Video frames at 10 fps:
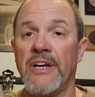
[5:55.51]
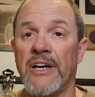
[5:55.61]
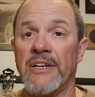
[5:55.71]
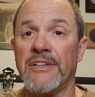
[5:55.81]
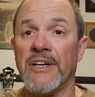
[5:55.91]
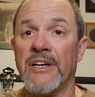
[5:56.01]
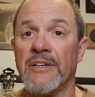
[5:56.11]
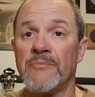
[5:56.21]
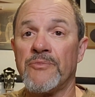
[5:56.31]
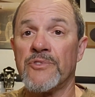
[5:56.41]
And uh,
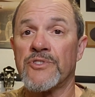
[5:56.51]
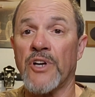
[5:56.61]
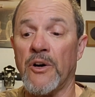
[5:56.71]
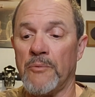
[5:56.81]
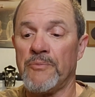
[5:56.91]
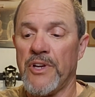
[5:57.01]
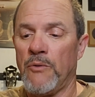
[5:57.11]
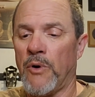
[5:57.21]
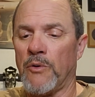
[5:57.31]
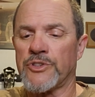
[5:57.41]
so,
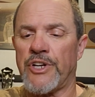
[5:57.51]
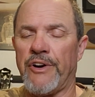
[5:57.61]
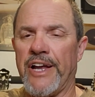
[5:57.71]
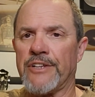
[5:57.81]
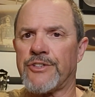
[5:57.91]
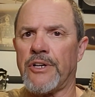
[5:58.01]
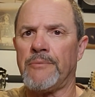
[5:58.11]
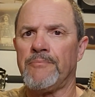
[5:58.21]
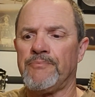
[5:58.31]
what was their answer?